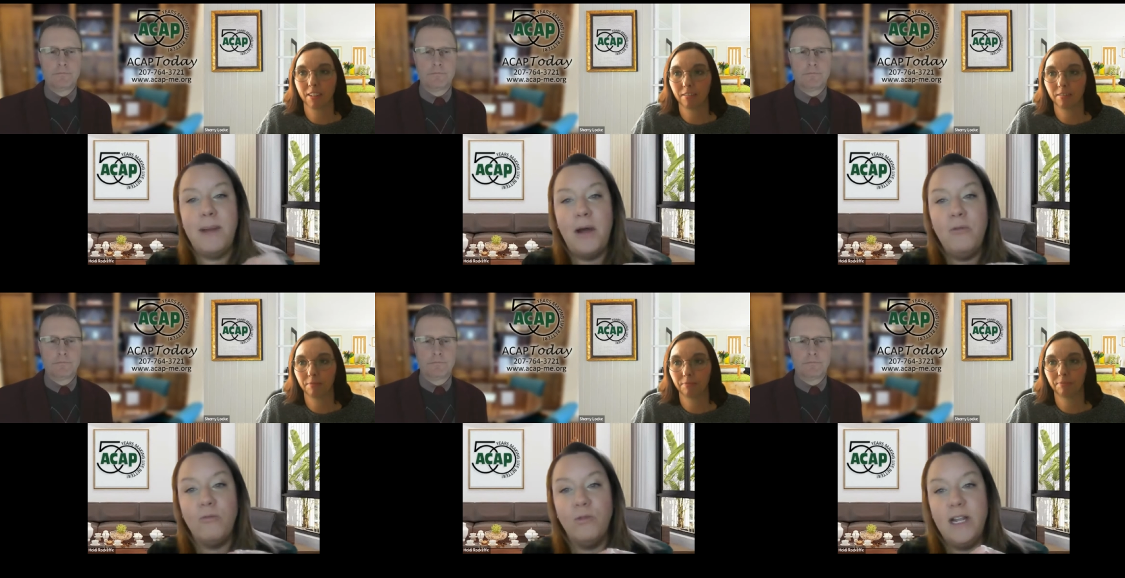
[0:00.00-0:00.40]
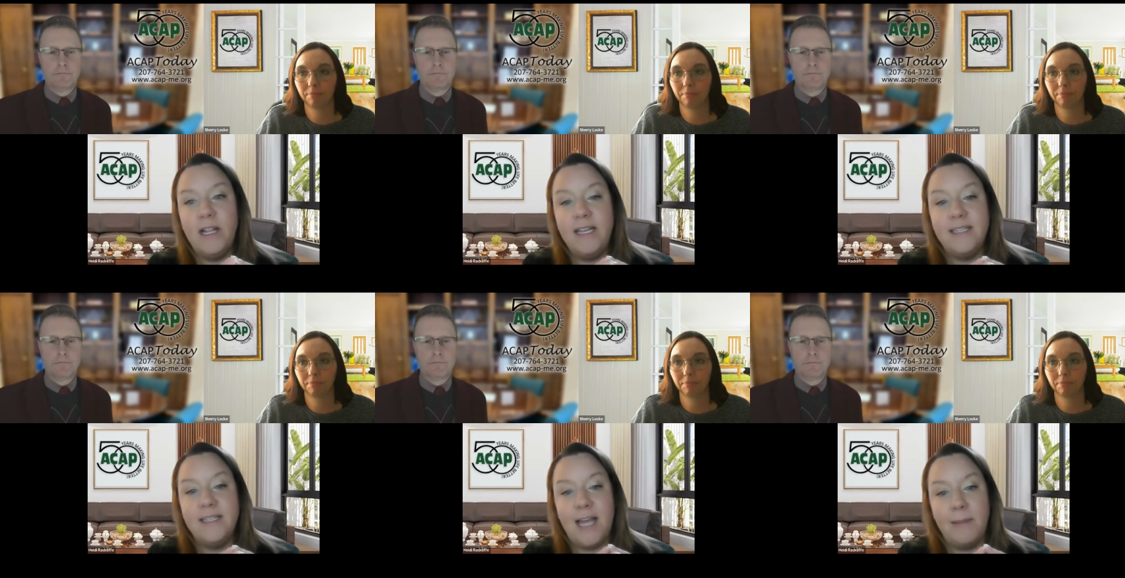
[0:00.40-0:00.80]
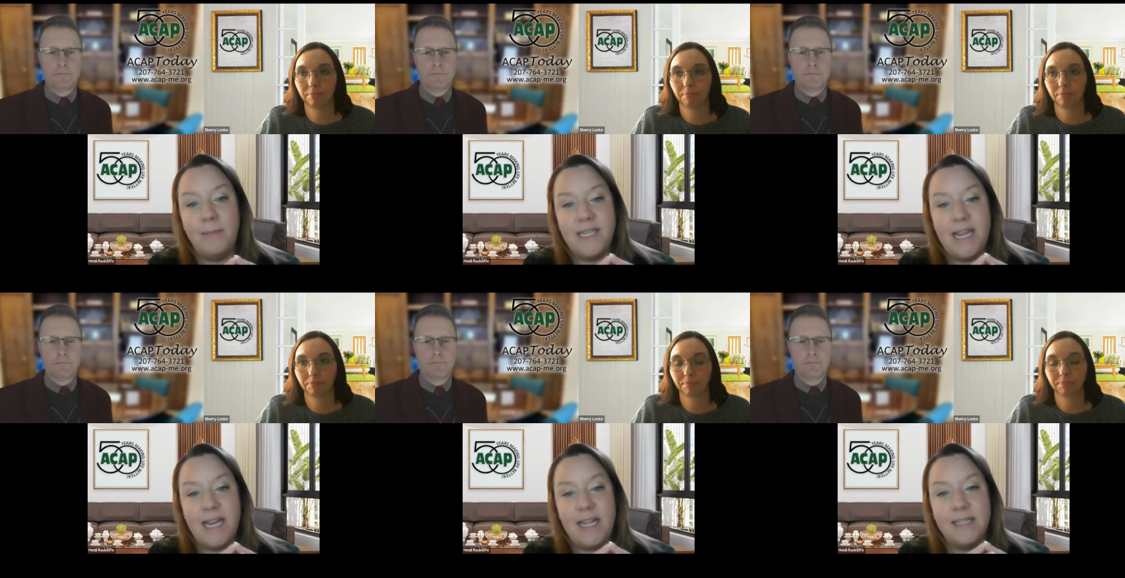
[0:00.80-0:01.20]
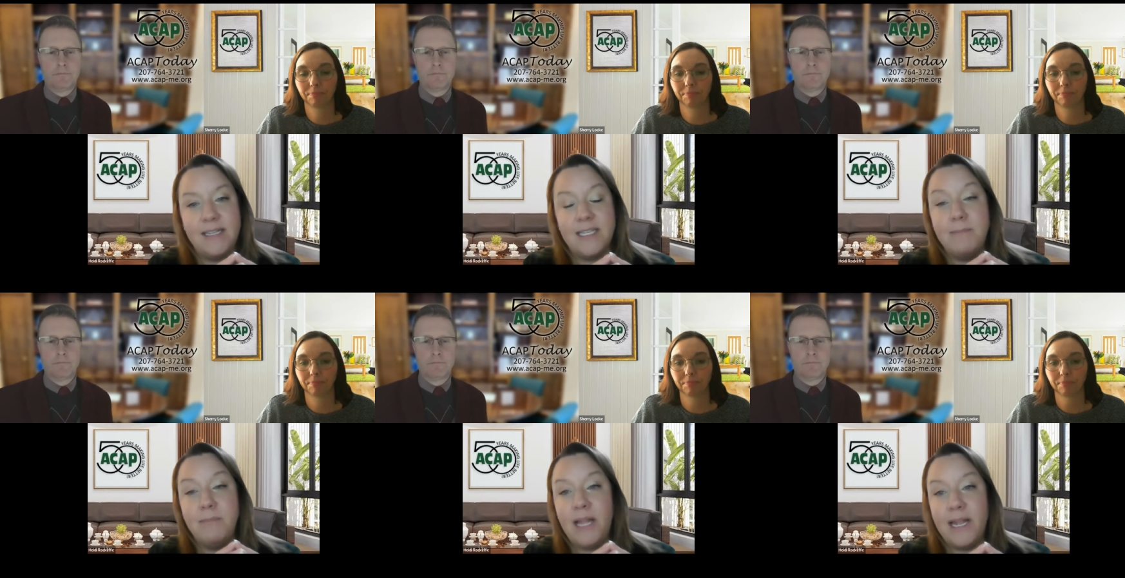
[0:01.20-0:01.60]
Speaker 1: about really
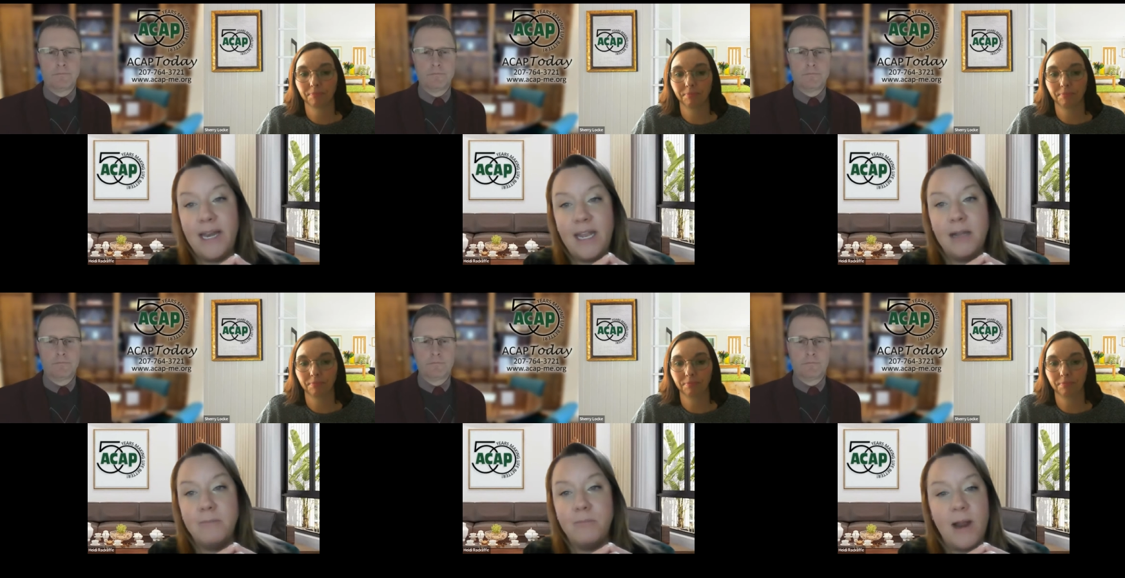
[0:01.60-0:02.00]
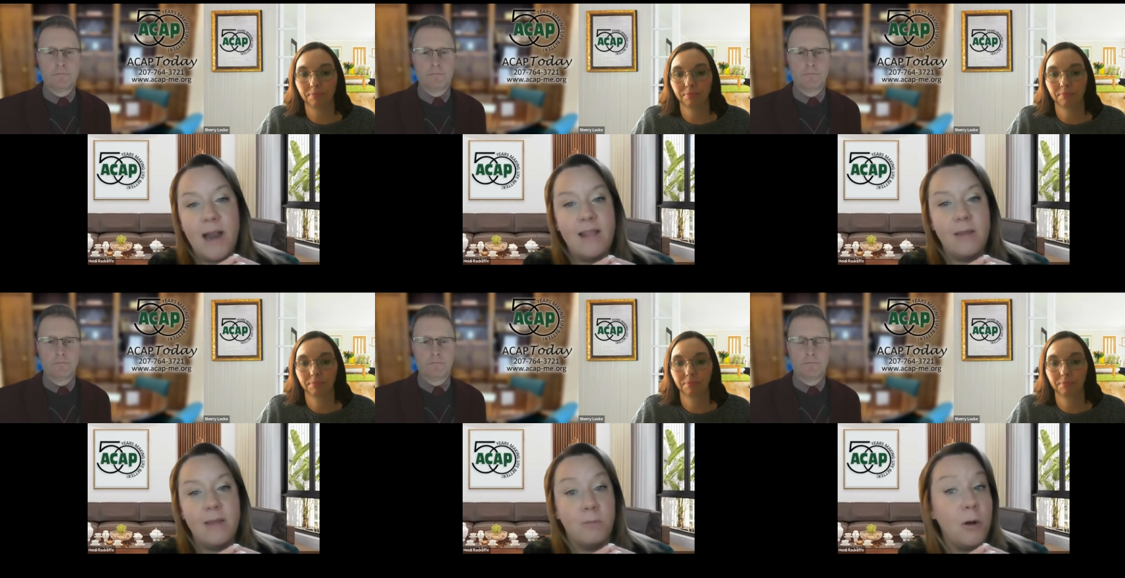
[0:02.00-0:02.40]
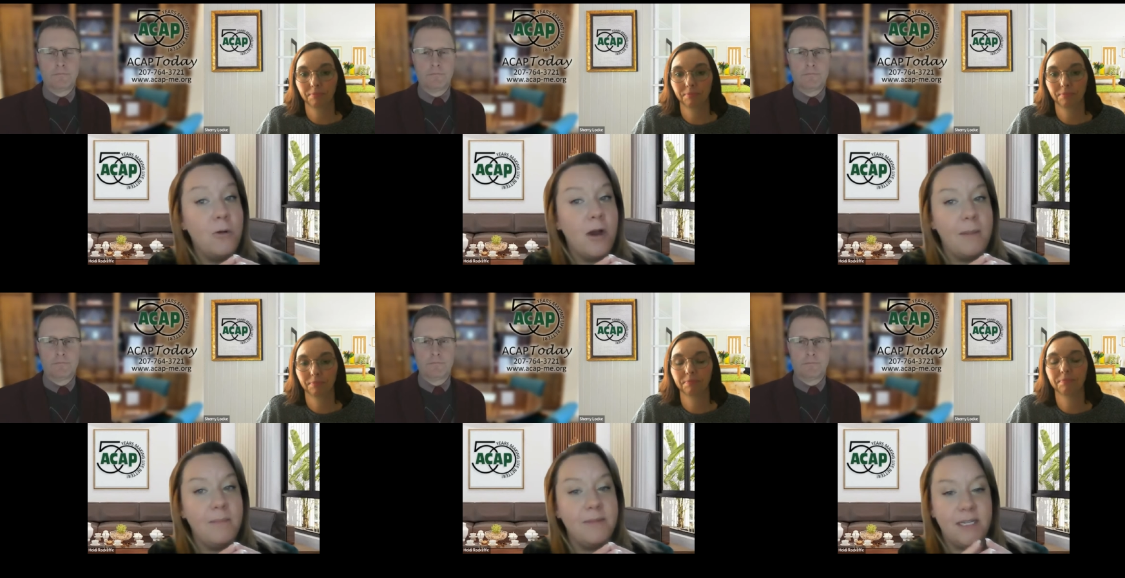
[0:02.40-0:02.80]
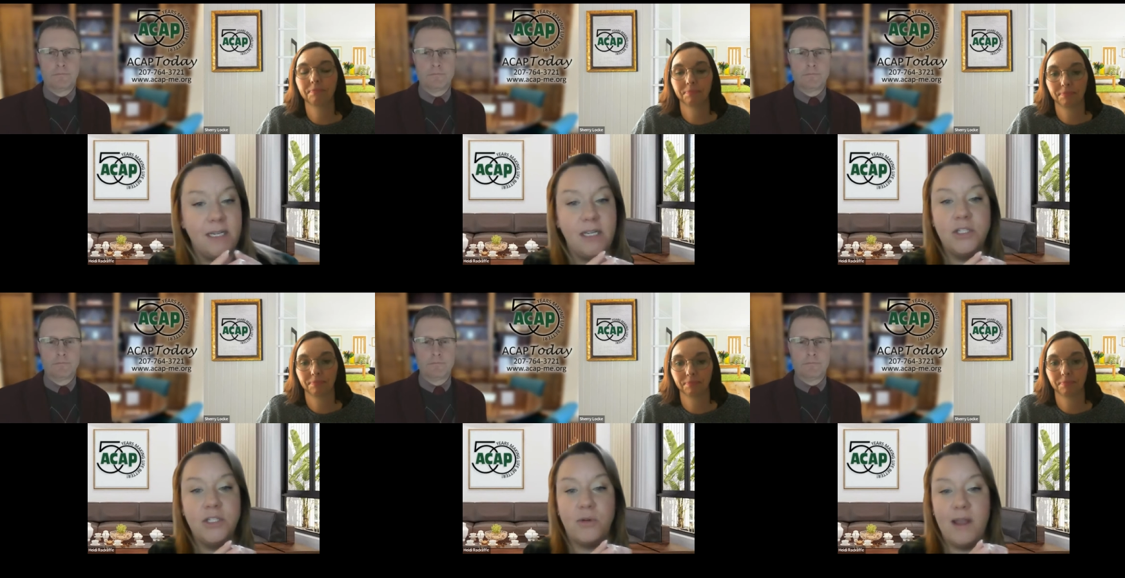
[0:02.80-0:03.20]
simultaneously blending and braiding the programs and
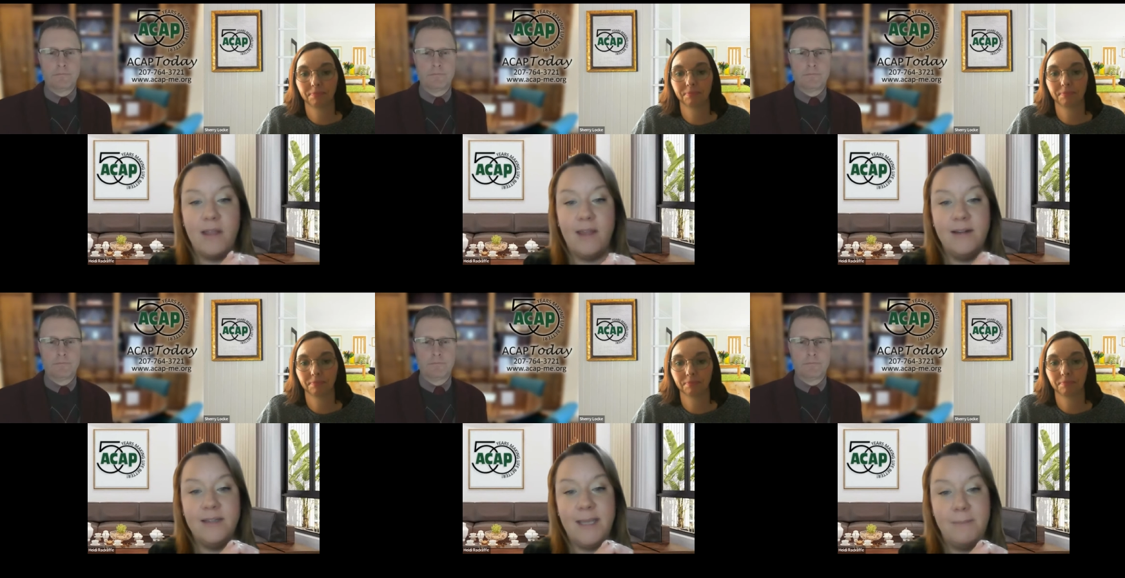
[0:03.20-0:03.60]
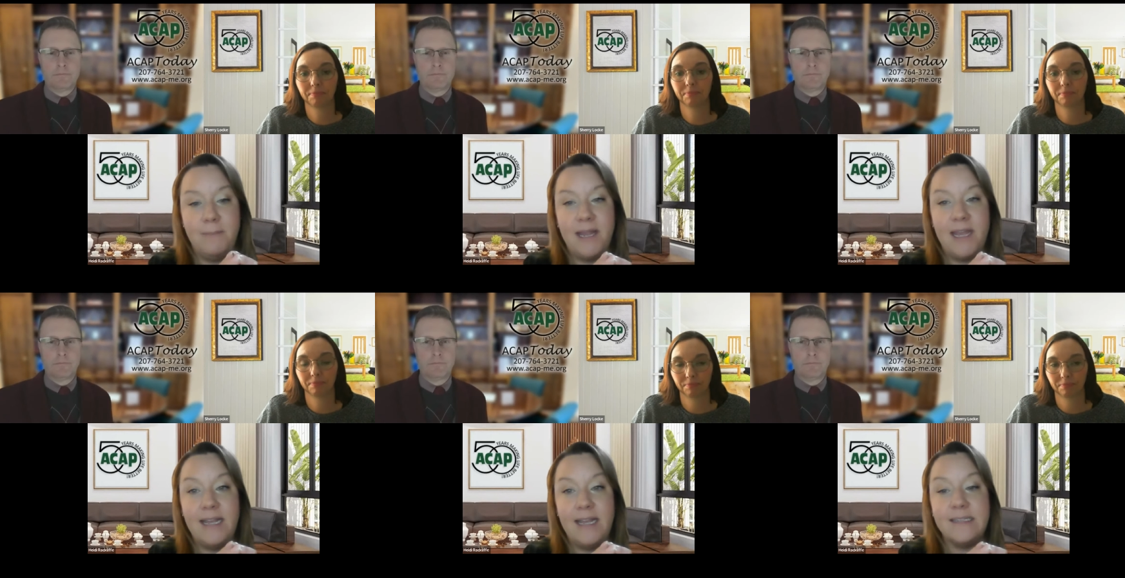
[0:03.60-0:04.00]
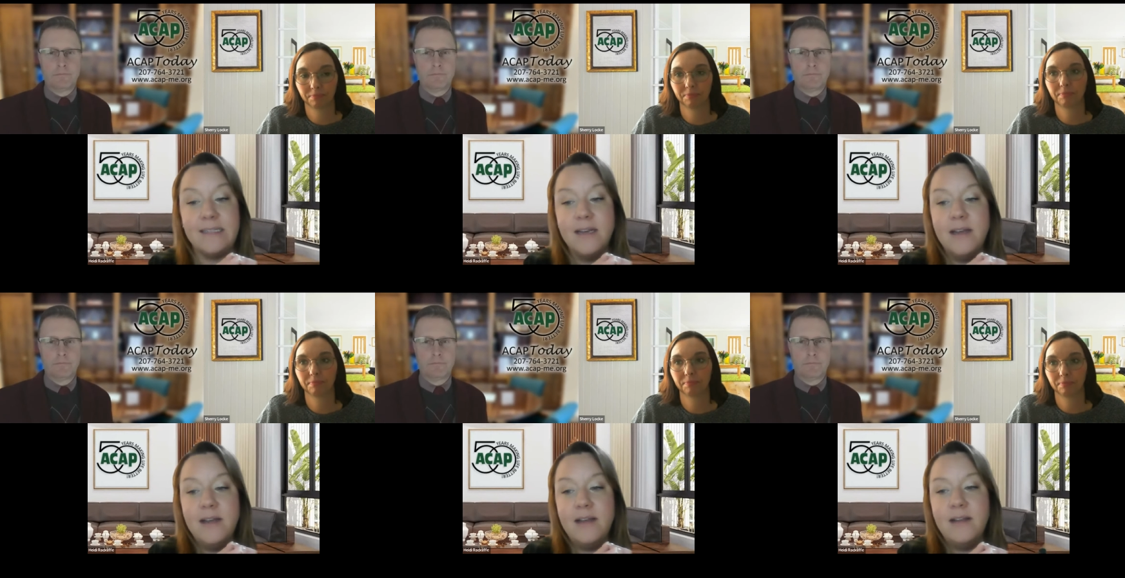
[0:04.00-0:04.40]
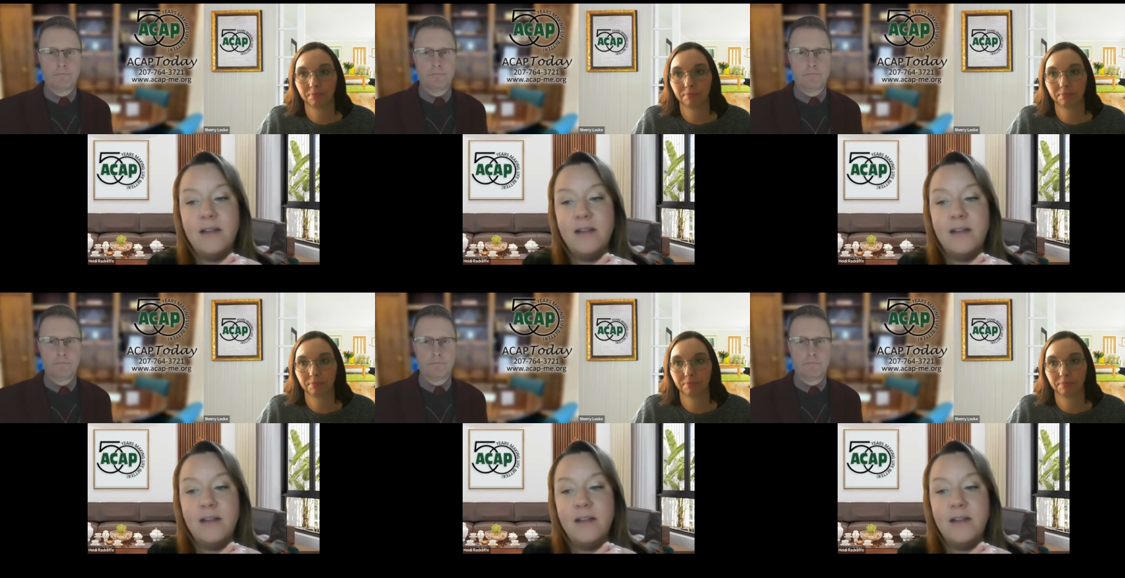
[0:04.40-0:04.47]
ensuring that somebody's